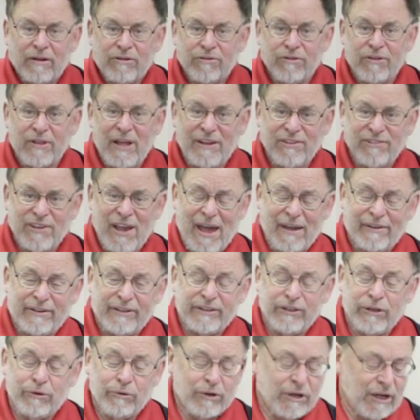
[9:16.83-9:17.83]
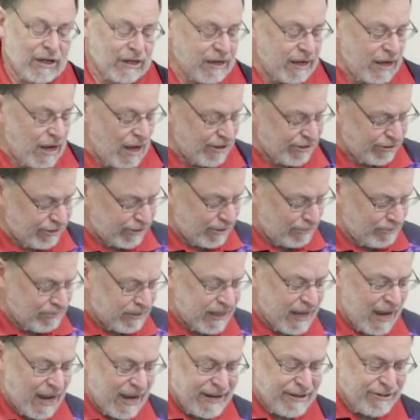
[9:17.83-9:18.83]
So that's how to do a custom
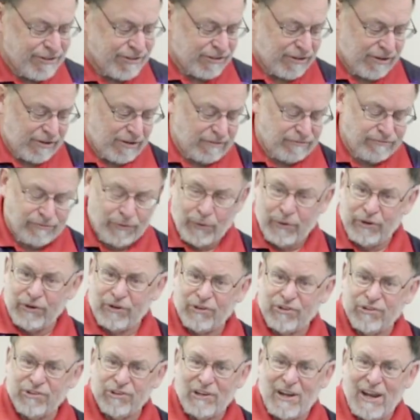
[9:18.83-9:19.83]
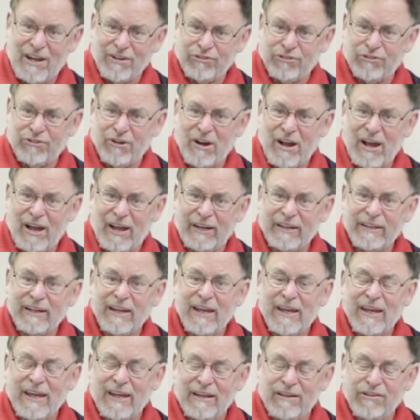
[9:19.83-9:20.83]
case for your Celestron
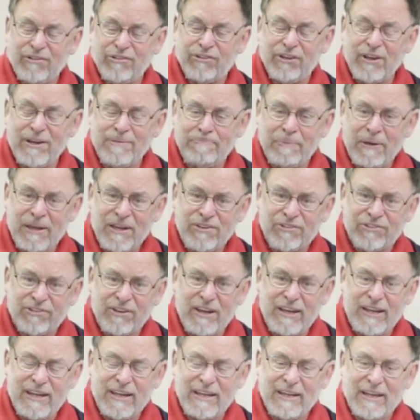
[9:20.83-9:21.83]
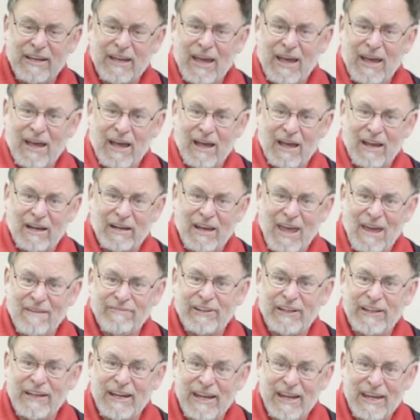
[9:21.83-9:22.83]
CPC
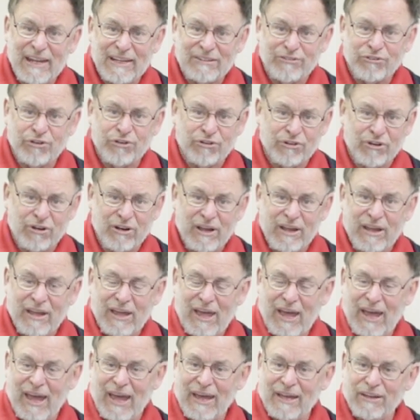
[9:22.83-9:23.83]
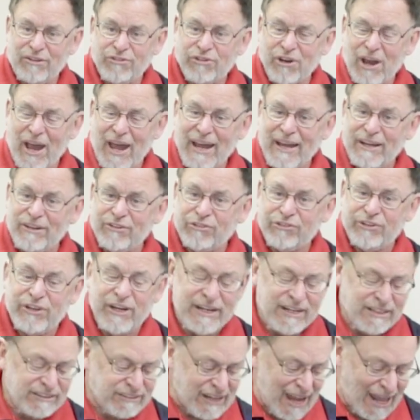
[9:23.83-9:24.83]
11 inch Edge
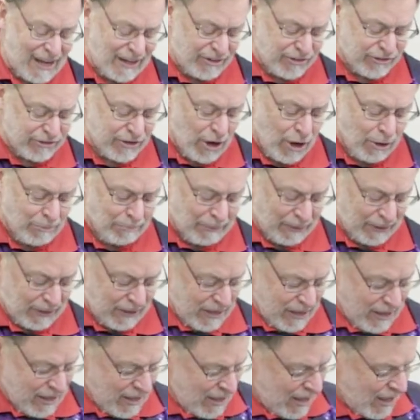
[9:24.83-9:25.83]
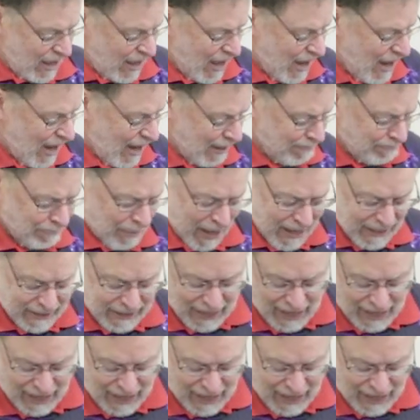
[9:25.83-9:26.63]
HD telescope. I paid